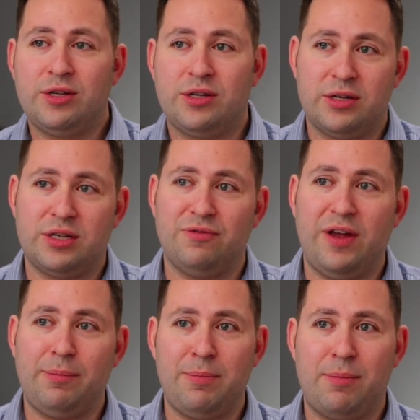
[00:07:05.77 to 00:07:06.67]
citizen
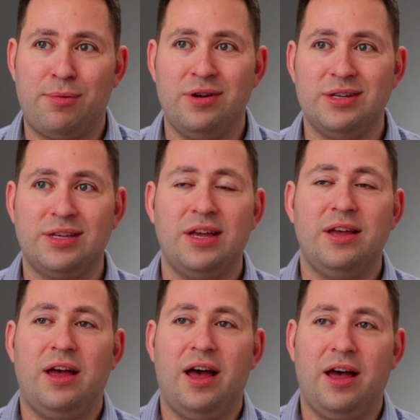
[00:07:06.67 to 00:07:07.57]
family member is
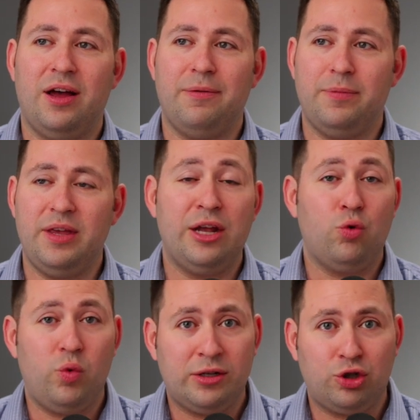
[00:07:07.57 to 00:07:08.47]
in a
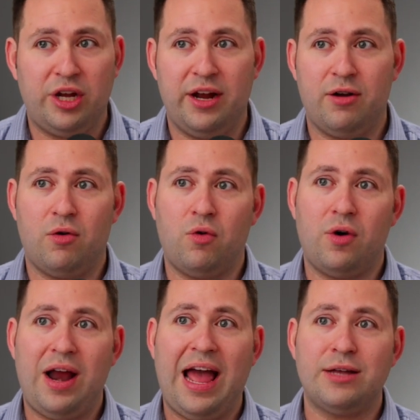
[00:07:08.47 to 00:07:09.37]
wheelchair
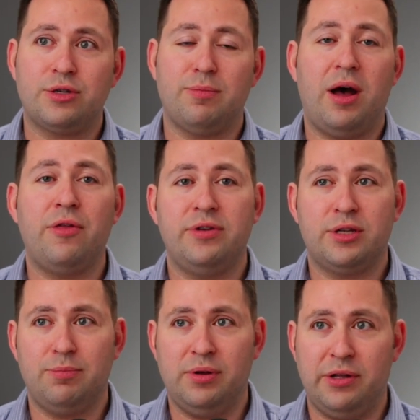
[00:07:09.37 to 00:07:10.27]
or has some other
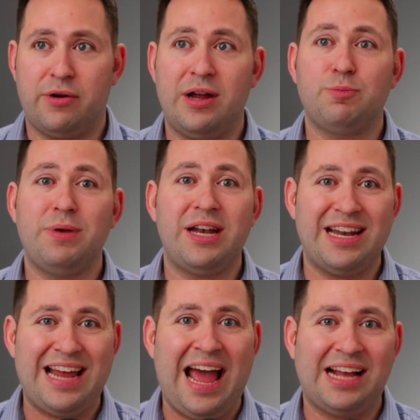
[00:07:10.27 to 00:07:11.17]
disability or has been in
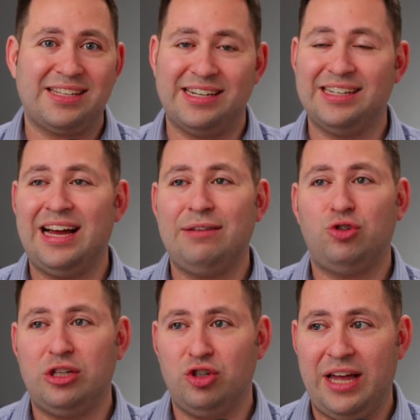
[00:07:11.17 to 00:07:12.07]
an accident, a
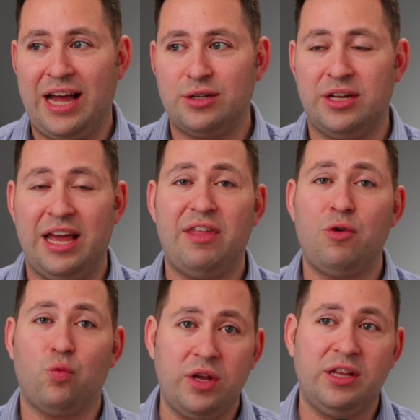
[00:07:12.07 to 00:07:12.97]
life-changing accident, and they
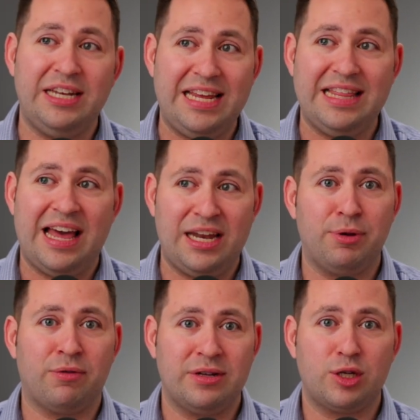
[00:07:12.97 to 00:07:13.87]
really need that
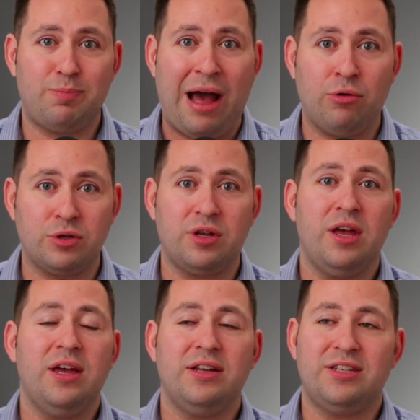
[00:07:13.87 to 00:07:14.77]
immigrant spouse
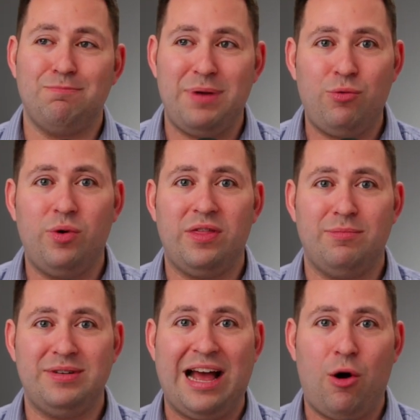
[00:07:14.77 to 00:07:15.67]
to be with
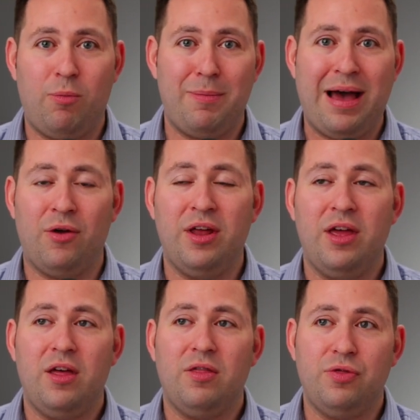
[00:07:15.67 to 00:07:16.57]
them, to help them out.
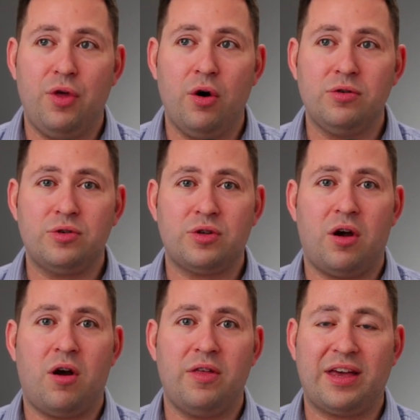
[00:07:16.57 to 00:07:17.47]
Those
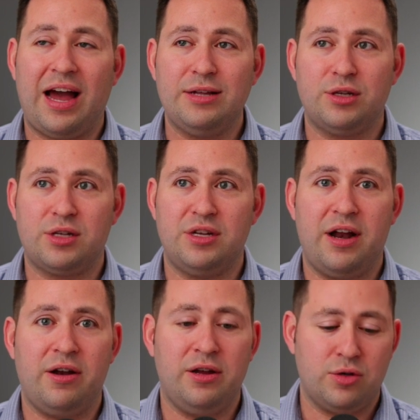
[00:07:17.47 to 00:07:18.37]
are the kinds of
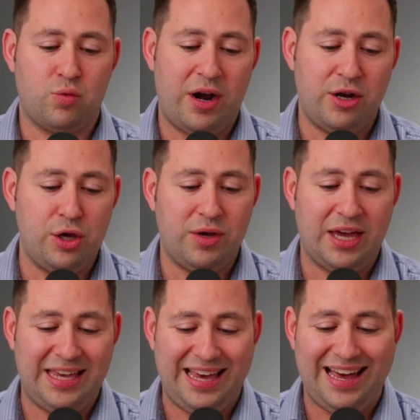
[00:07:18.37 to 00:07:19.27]
scenarios where you
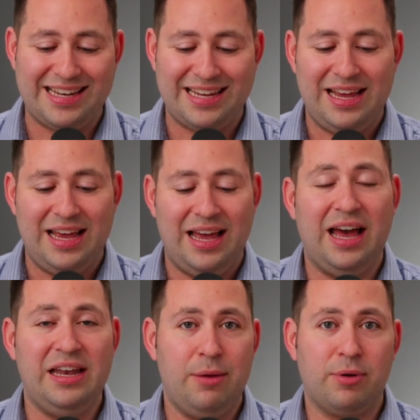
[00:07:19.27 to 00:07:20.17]
can get
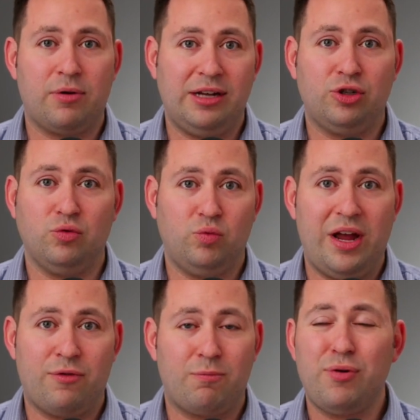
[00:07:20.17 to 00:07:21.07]
an immigration
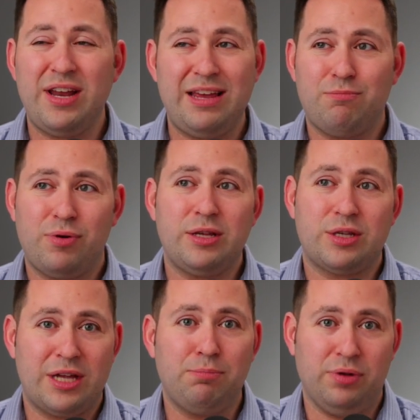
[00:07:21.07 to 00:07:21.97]
waiver pretty
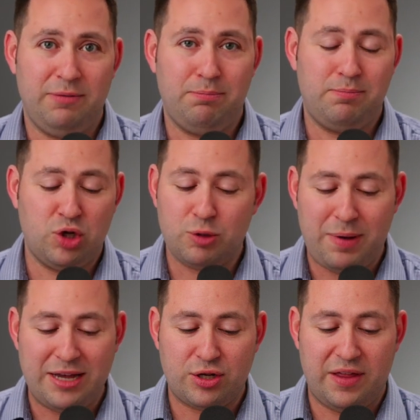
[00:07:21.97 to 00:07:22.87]
simply, just
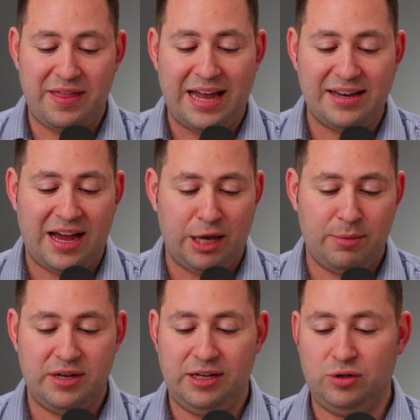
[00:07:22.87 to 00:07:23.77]
based on that
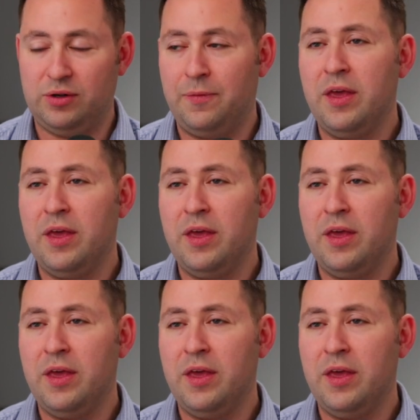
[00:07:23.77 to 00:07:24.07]
documentation.